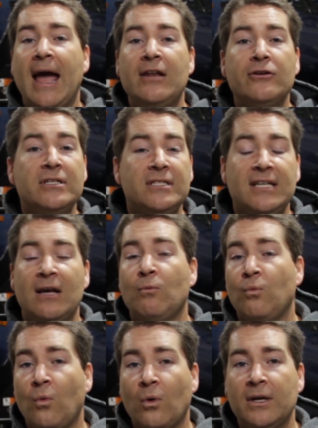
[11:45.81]
And you can
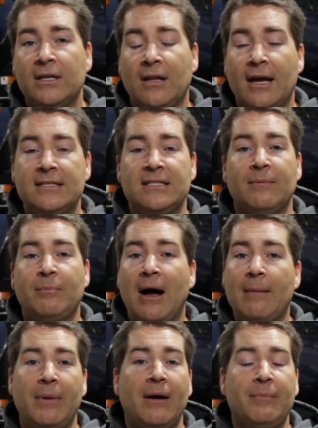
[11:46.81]
set warning lights to
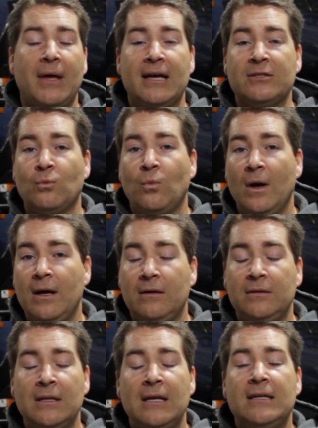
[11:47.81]
pop up as
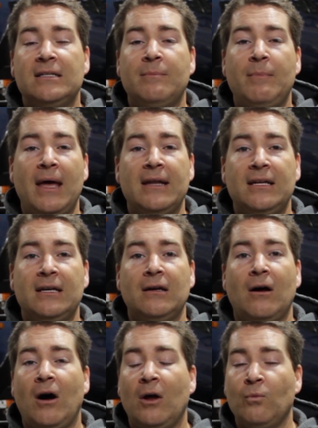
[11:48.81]
well,
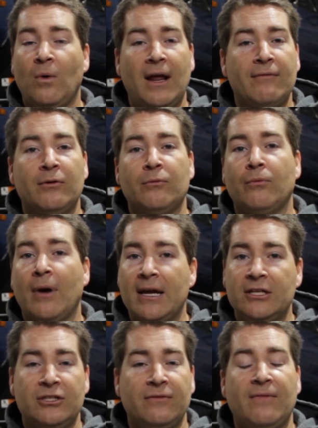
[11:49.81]
depending on whatever
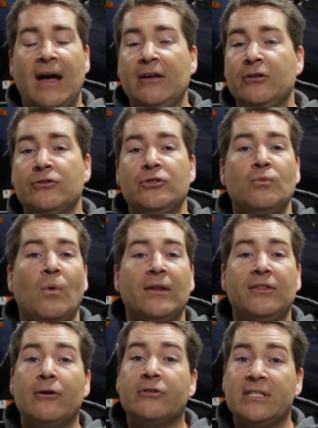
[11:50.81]
range of values you
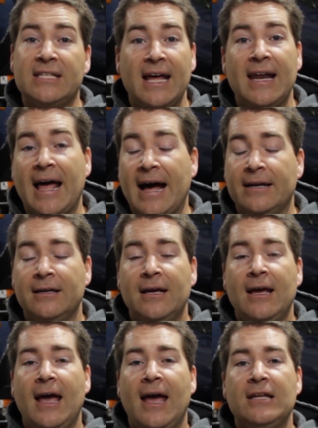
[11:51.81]
want those set at.
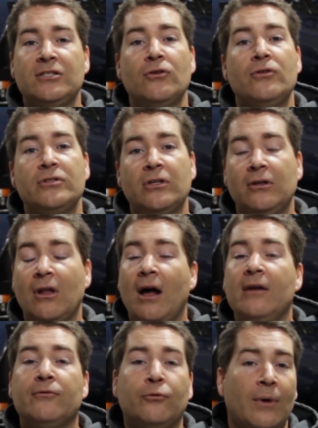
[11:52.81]
And so there's a
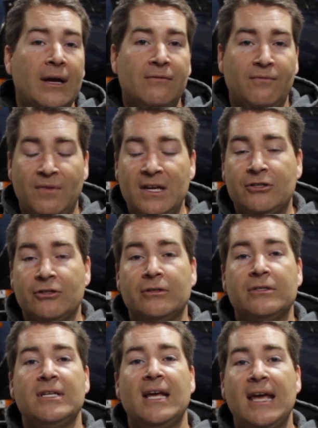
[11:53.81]
lot of great
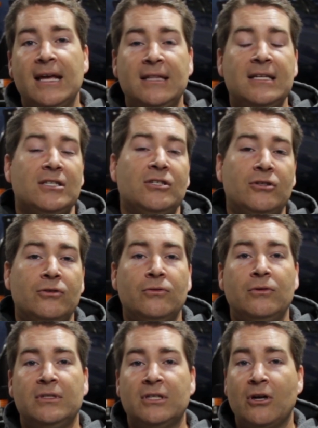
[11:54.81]
features in this
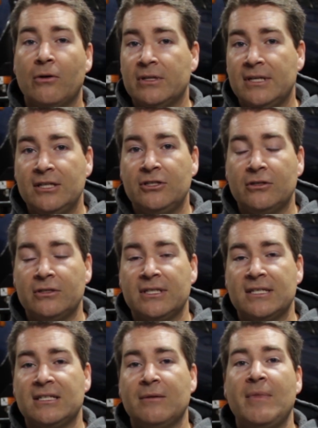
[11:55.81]
new Dakota Digital
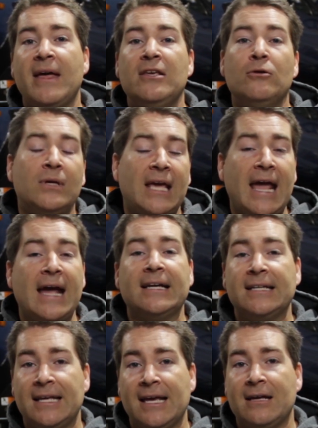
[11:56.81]
system that you
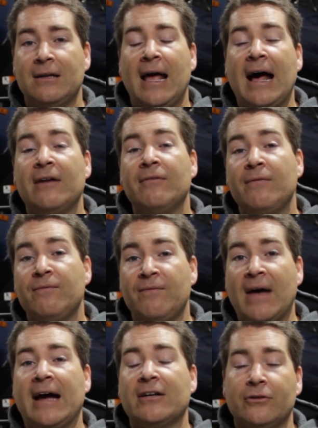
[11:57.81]
can't get out of a
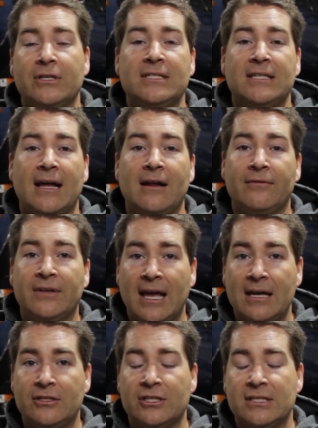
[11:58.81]
factory set of
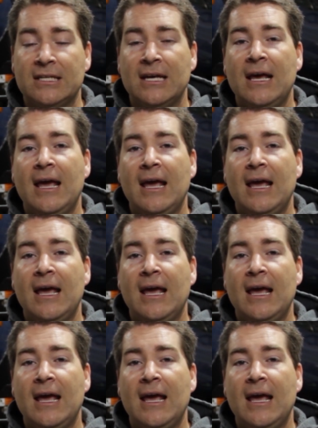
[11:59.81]
gauges.